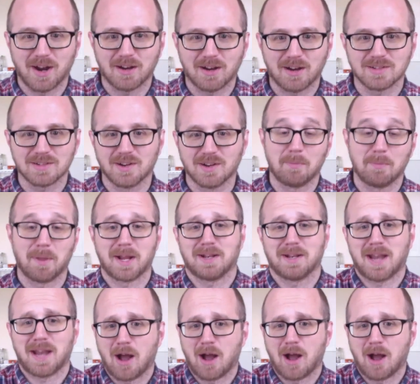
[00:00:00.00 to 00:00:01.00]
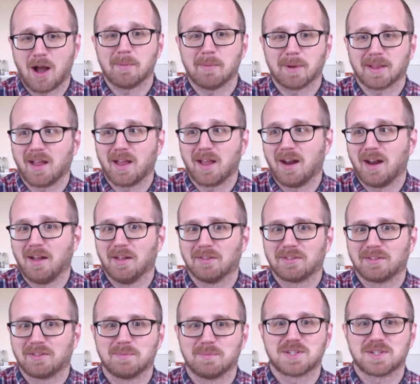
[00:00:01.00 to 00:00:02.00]
So now I'm like, now I'm at a McDonald's, so
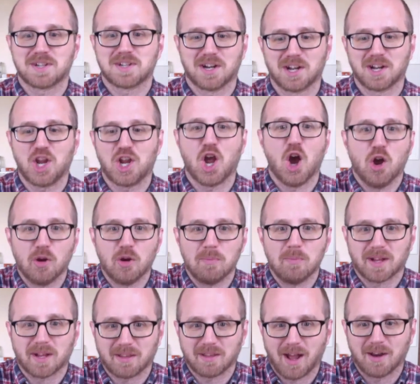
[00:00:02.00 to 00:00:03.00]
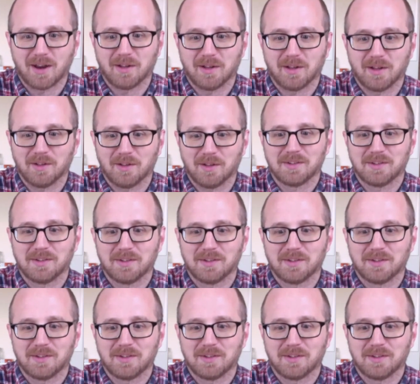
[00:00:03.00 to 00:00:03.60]
I'm just gonna go to McDonald's.